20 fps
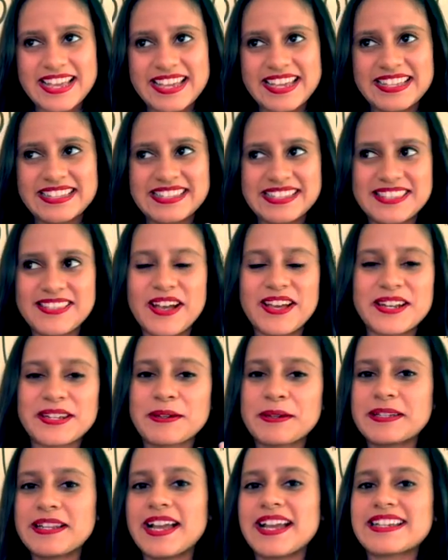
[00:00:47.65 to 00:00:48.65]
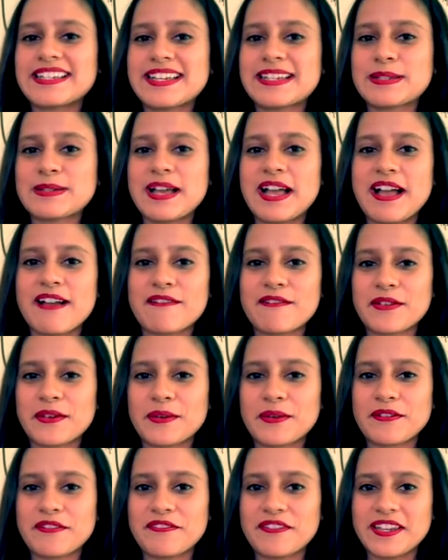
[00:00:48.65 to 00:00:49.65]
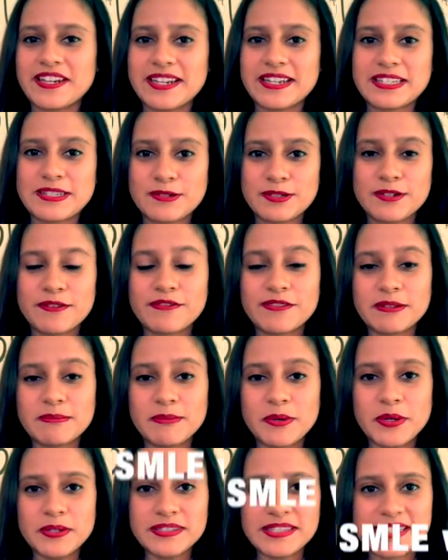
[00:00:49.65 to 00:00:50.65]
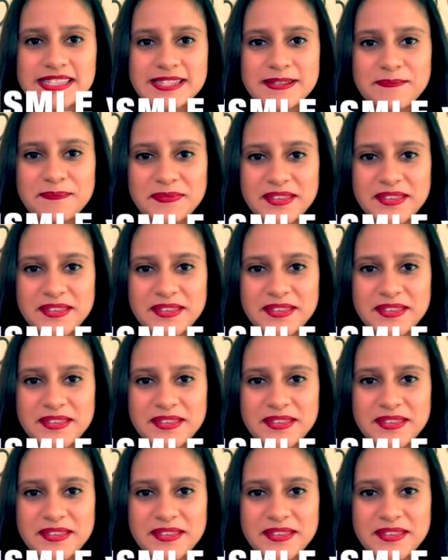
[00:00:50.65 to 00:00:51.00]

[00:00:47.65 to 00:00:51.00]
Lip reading: It's not a good idea to have your feet in two different boats,